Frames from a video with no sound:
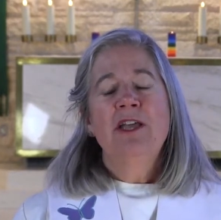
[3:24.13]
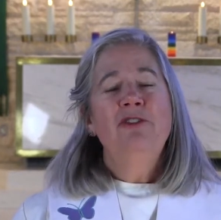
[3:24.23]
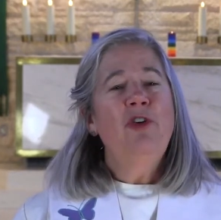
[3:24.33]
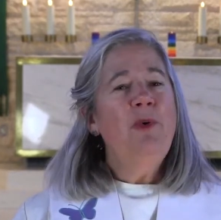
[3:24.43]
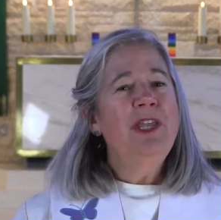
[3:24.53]

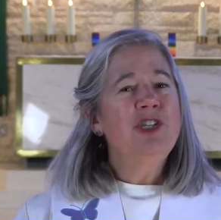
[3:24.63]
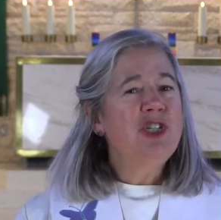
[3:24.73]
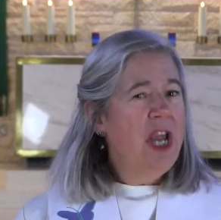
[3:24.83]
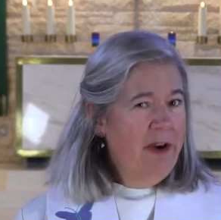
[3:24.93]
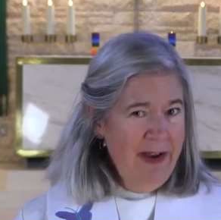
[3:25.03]
So, in
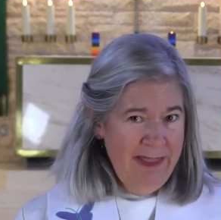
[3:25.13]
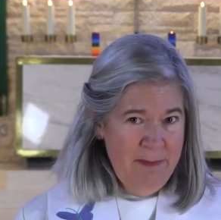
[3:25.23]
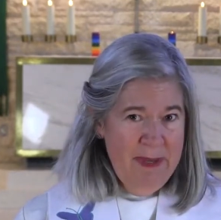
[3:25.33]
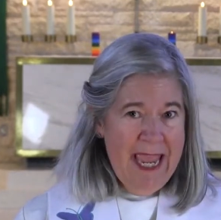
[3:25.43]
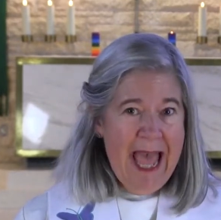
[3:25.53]
sharing
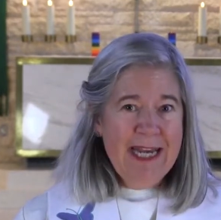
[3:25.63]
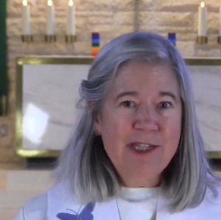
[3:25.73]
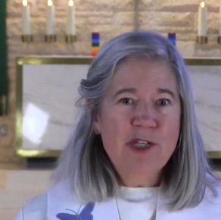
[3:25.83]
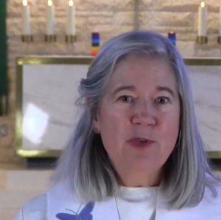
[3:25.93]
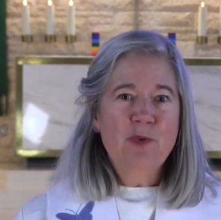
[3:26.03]
the
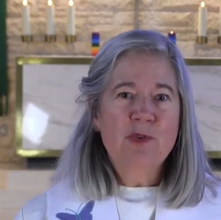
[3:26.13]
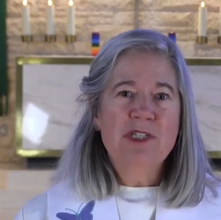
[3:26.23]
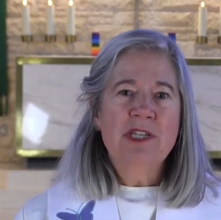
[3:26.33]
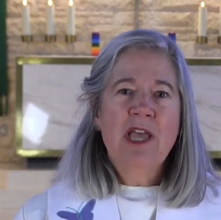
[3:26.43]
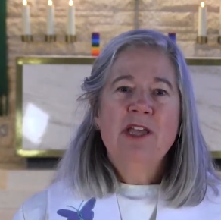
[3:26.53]

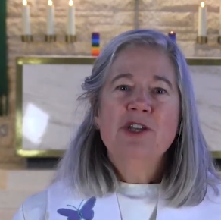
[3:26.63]
Beatitudes,